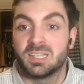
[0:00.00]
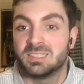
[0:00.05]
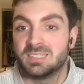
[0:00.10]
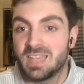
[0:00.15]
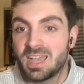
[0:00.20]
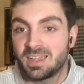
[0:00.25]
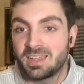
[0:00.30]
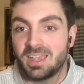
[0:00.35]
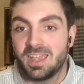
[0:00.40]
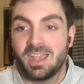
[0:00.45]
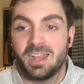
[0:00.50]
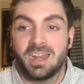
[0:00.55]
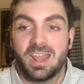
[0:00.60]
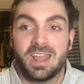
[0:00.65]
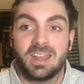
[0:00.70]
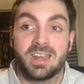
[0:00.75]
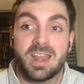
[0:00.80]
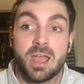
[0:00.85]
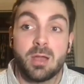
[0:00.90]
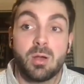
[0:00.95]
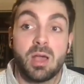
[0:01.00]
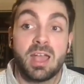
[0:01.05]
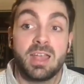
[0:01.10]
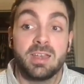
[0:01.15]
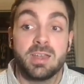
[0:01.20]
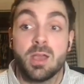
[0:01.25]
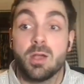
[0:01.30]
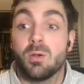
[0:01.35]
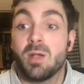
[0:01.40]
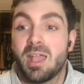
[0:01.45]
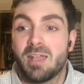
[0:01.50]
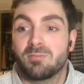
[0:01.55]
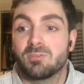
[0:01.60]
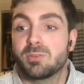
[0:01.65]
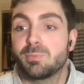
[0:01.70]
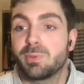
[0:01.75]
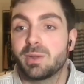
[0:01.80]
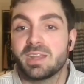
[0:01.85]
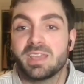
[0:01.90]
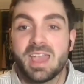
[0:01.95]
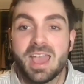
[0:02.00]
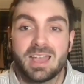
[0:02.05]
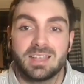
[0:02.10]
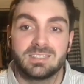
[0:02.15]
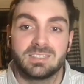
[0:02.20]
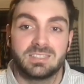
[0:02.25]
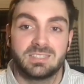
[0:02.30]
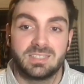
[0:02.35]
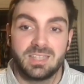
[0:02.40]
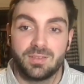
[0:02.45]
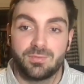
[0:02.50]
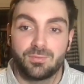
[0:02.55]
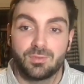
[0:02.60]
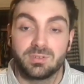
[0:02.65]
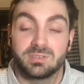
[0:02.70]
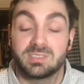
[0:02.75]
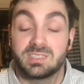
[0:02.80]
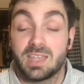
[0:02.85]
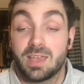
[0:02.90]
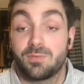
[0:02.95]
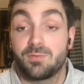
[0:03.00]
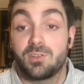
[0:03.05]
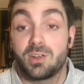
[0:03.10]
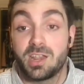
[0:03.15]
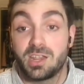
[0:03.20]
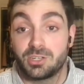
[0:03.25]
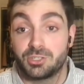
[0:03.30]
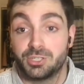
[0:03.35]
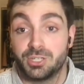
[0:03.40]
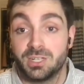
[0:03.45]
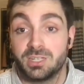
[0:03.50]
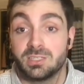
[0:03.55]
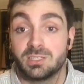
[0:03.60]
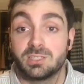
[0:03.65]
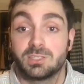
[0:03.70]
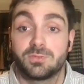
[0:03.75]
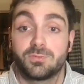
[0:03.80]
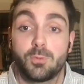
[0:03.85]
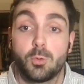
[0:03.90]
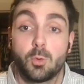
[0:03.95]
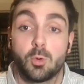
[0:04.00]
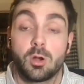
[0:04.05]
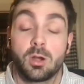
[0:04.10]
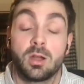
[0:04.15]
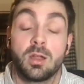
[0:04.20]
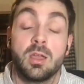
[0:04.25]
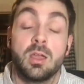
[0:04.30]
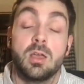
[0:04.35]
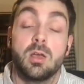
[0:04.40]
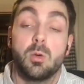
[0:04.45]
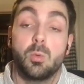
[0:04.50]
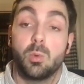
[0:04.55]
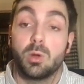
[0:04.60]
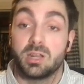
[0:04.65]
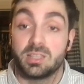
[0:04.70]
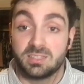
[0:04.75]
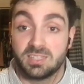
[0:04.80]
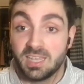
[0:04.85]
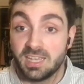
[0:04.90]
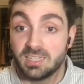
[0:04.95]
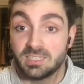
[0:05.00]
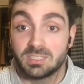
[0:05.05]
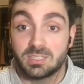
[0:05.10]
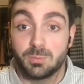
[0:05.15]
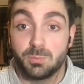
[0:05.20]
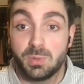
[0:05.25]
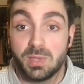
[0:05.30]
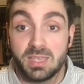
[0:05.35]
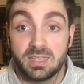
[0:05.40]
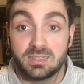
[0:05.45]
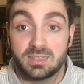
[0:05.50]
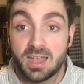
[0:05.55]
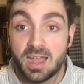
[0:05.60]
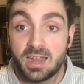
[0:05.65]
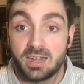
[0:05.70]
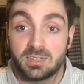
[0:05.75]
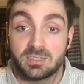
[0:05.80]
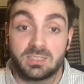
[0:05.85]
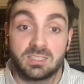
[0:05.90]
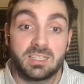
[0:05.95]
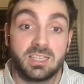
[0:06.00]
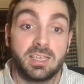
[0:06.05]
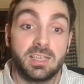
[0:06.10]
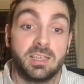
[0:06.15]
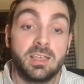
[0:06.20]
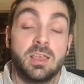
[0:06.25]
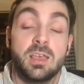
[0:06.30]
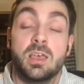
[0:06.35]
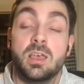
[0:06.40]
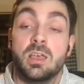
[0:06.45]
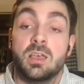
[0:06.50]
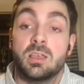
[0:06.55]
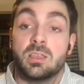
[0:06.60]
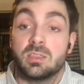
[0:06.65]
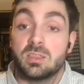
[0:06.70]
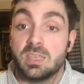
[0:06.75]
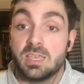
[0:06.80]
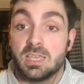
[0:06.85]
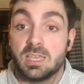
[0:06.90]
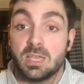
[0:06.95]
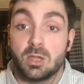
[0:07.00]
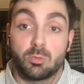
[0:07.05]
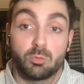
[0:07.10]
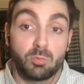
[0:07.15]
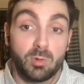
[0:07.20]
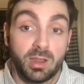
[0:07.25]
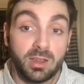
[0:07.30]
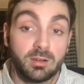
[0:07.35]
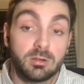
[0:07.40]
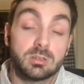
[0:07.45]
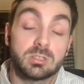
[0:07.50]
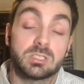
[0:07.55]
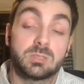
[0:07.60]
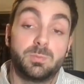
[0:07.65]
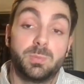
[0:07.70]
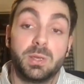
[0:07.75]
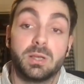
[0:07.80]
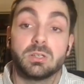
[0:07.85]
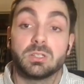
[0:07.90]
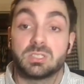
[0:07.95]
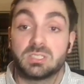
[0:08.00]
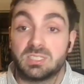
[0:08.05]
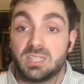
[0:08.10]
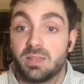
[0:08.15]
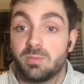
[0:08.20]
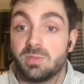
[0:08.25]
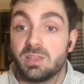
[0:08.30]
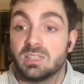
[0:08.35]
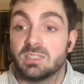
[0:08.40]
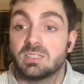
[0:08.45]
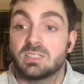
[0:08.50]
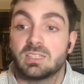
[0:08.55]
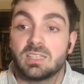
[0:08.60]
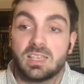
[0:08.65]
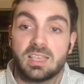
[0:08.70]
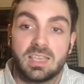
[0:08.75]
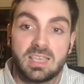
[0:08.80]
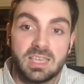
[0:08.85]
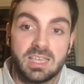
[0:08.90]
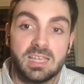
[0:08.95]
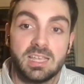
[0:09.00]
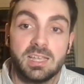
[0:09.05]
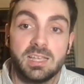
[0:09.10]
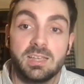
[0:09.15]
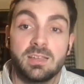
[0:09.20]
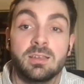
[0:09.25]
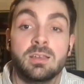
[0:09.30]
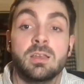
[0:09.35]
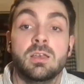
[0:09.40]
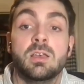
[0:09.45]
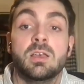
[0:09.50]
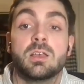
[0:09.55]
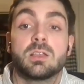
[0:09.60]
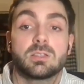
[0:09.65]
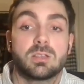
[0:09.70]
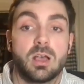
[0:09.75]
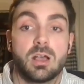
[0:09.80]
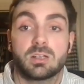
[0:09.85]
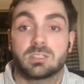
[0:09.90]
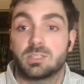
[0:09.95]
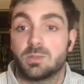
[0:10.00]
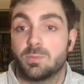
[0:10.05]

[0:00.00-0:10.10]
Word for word: a decade. And now I know everybody has different definitions for what it takes to be a dynasty. The Ringer's, Bill Simmons, he talks